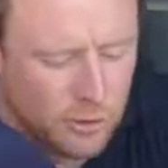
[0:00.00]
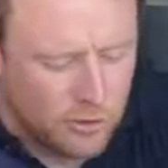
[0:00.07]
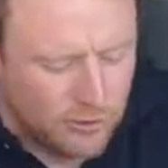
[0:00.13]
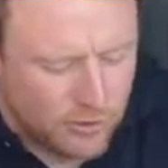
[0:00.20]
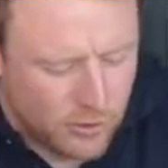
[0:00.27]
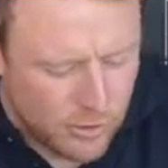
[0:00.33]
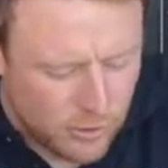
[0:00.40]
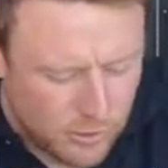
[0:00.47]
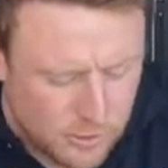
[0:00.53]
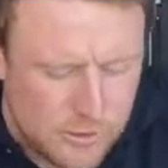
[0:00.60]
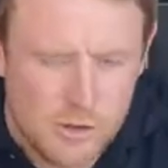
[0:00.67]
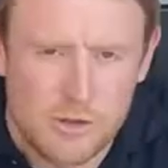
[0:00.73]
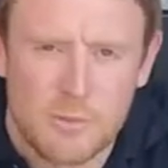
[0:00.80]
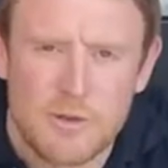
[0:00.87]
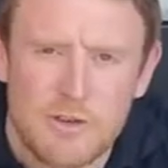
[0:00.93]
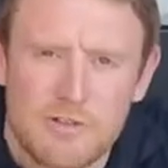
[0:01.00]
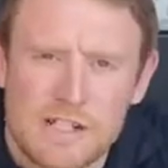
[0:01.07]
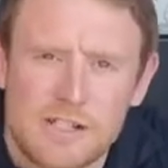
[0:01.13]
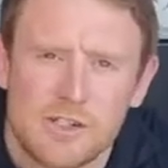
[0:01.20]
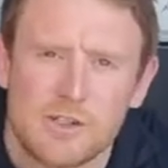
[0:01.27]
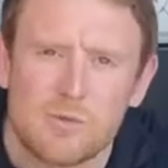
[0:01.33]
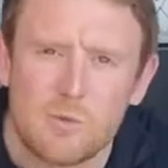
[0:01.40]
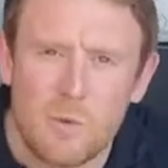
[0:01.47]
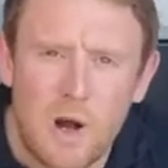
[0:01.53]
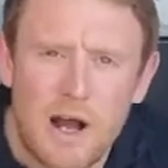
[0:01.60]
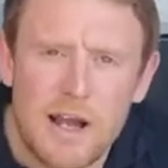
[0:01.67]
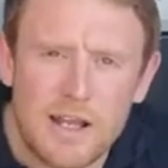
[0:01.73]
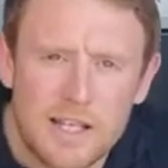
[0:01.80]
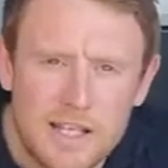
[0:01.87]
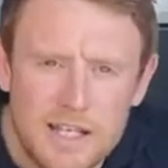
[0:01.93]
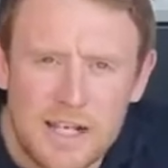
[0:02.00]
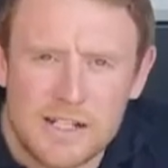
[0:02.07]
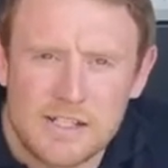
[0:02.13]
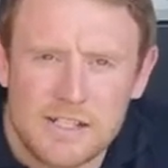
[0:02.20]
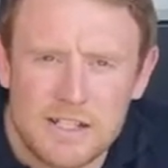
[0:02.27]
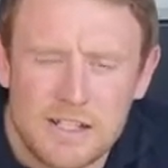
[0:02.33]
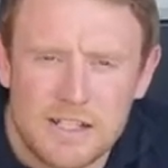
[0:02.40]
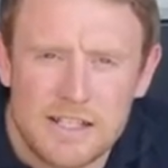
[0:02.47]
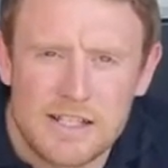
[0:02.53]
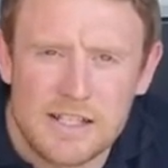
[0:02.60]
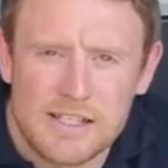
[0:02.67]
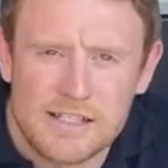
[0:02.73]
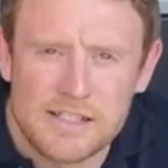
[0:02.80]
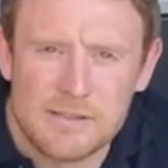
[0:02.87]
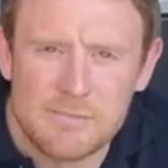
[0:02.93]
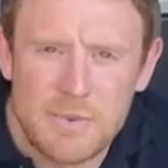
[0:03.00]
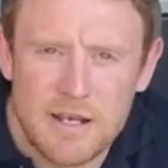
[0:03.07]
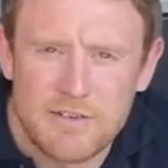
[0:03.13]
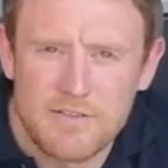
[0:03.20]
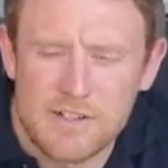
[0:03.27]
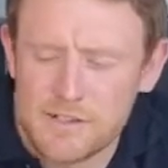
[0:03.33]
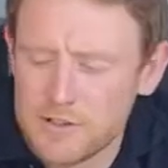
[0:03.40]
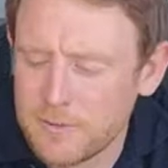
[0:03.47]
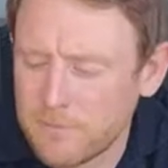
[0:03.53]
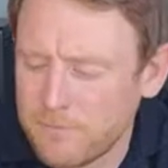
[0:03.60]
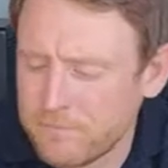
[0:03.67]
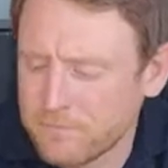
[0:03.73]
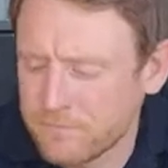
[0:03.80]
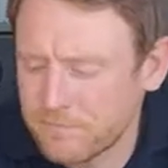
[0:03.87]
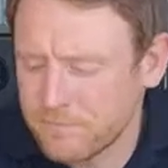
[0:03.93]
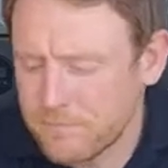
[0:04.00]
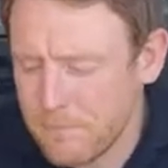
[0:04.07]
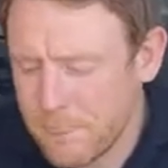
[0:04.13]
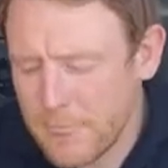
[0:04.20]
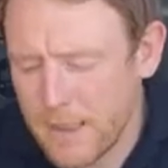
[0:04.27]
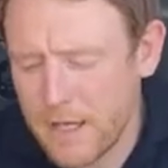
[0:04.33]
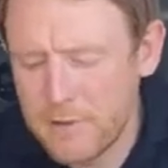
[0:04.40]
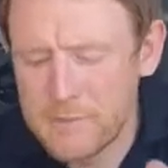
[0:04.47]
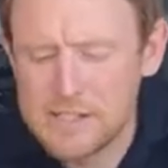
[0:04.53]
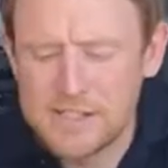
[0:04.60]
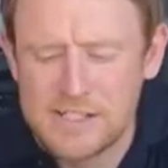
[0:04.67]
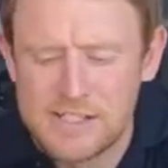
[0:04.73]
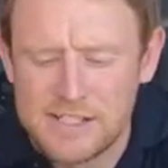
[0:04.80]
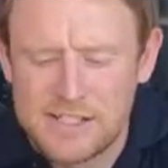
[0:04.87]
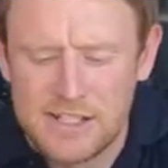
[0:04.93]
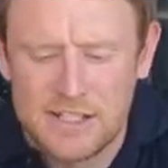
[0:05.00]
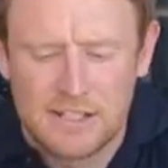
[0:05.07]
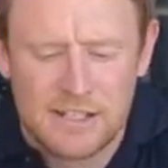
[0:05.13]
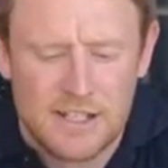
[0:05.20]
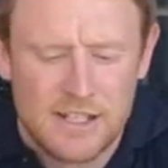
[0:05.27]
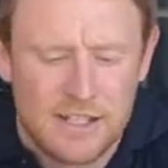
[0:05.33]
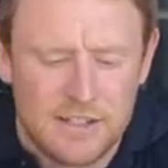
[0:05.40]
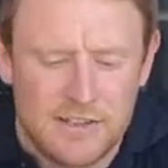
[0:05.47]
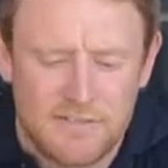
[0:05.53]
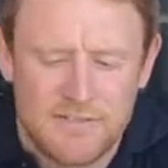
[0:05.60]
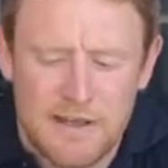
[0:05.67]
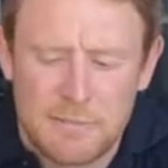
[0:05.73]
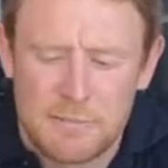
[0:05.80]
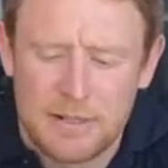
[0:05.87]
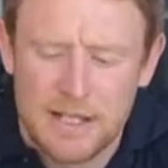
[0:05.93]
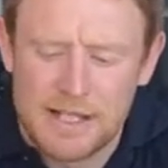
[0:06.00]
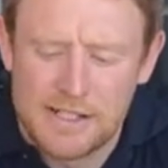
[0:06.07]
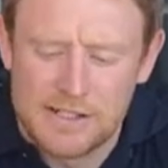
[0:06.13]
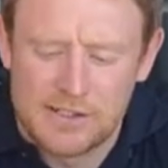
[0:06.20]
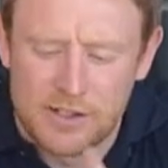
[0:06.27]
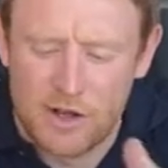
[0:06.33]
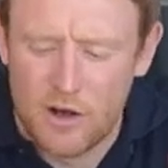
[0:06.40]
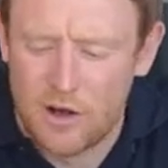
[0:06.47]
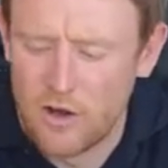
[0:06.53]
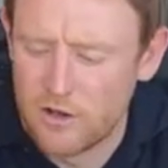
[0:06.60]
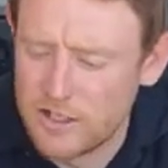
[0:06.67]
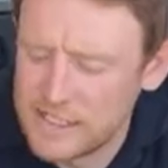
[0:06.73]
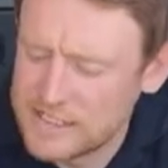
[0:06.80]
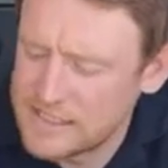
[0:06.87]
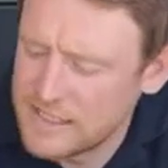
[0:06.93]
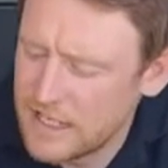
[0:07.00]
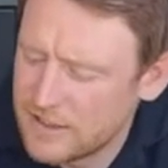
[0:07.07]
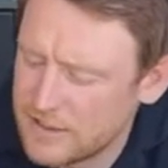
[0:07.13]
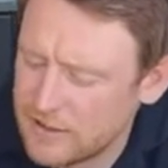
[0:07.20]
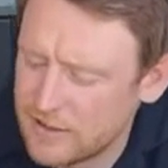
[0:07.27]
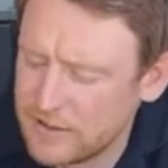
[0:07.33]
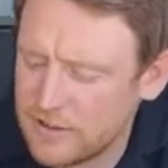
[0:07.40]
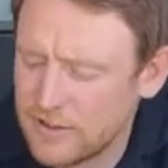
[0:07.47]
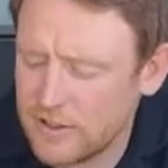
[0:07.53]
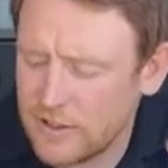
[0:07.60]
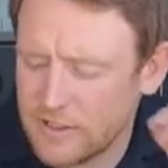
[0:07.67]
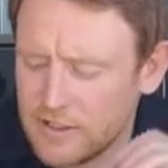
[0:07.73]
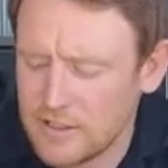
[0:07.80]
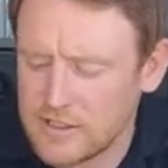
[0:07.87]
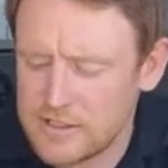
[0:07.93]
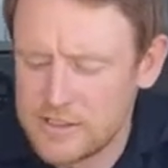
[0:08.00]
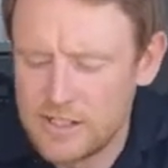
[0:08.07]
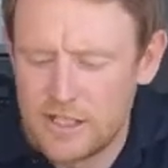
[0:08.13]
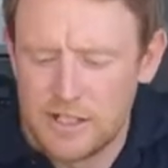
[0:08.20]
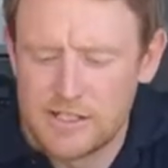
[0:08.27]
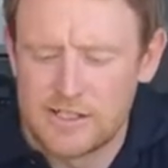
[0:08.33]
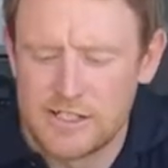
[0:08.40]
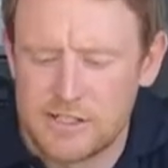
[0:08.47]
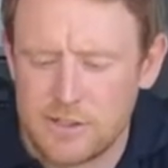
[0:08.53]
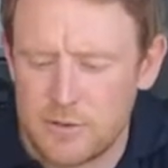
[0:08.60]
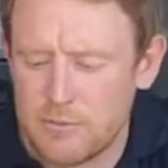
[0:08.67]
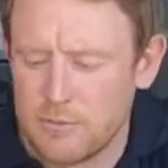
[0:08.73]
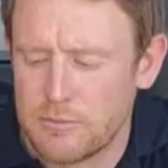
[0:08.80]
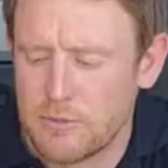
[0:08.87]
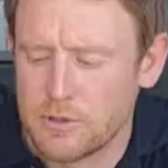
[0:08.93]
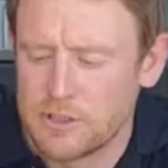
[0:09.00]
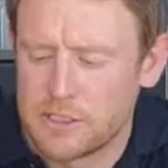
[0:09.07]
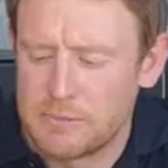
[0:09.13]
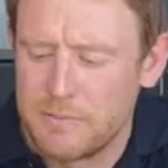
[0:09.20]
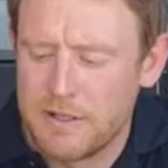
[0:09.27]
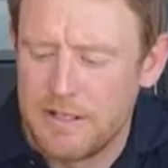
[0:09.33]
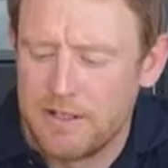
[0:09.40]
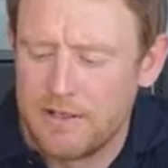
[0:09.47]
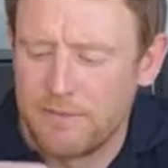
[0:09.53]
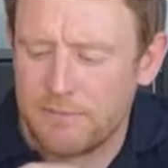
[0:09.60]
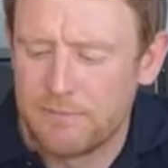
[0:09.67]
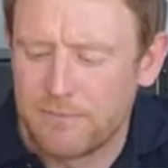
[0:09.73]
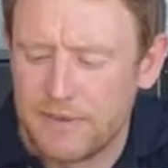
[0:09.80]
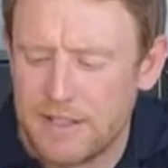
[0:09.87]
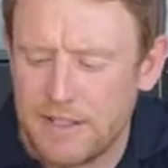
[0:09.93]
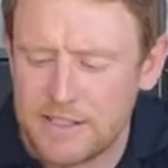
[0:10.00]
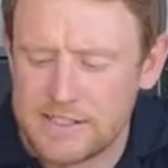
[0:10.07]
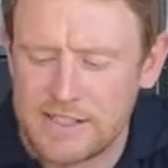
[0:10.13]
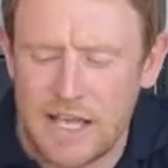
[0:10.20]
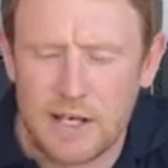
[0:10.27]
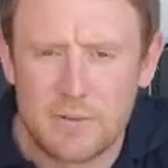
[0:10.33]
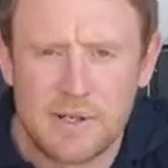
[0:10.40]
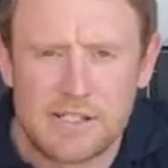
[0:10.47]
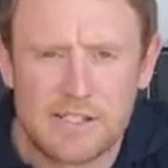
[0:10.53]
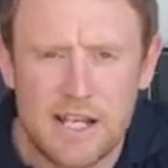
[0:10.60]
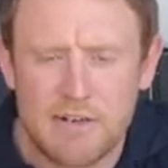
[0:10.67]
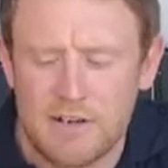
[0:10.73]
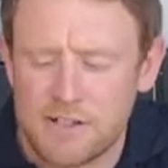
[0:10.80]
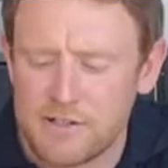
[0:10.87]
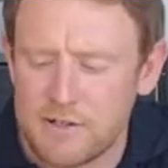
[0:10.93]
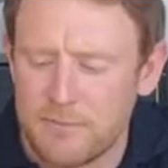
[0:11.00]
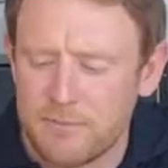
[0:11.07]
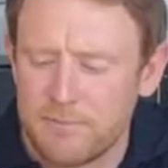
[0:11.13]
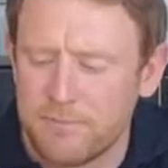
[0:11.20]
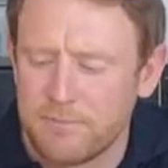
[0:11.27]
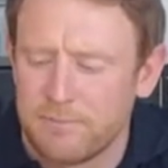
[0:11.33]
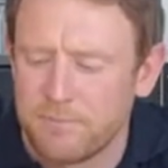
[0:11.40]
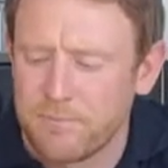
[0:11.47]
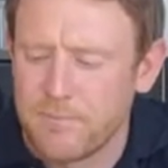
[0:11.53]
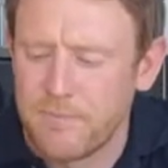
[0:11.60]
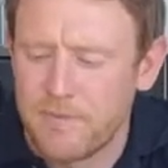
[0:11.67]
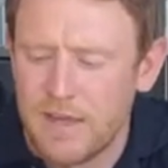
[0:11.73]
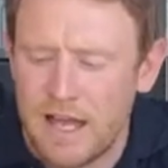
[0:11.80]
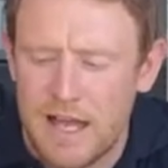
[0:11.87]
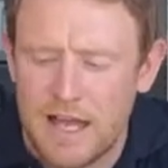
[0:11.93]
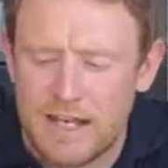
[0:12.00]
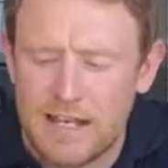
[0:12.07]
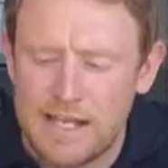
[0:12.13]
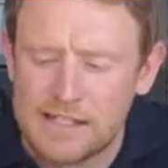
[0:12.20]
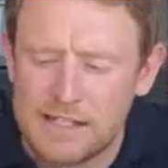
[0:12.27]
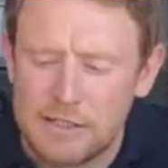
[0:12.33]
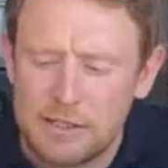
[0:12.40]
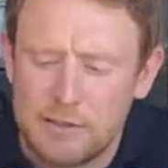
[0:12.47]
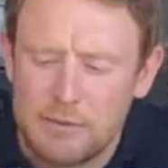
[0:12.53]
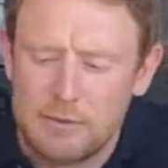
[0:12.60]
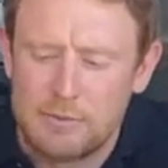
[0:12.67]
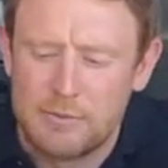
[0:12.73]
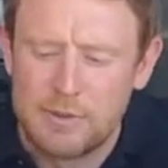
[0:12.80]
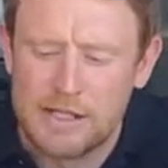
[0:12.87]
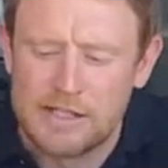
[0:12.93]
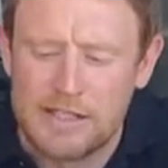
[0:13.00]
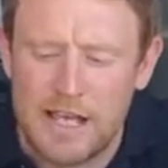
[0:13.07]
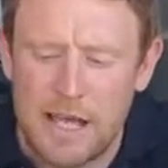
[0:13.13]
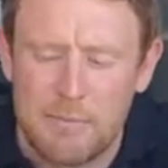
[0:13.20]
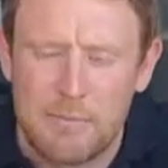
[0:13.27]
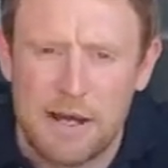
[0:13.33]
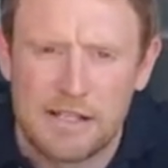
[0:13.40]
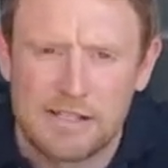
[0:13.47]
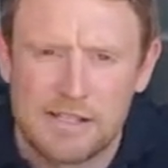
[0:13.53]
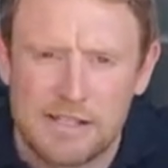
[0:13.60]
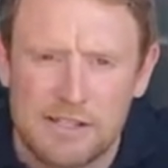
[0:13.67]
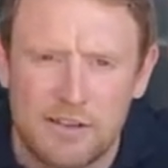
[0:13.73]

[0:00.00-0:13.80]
through some of the reasons why it actually is beneficial. As you can see, the fan blades on a standard system must spin in a sideways direction, and as the air passes